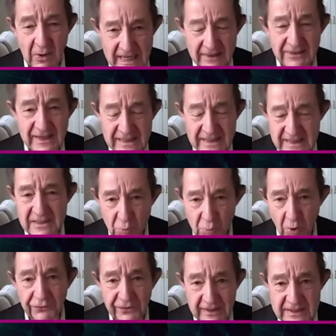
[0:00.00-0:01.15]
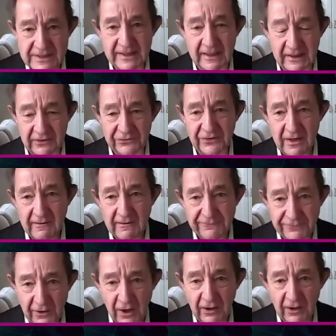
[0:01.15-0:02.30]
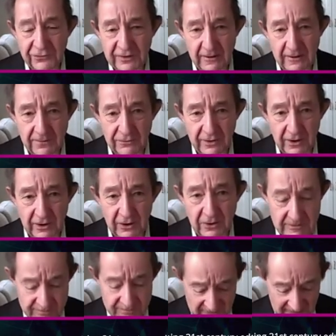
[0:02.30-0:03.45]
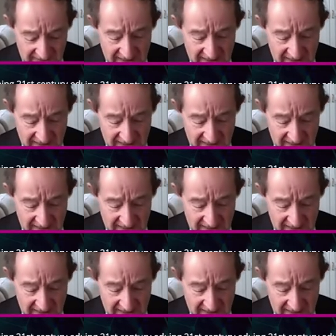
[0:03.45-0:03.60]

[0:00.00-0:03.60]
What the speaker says: So this is what's hitting us fast down the road.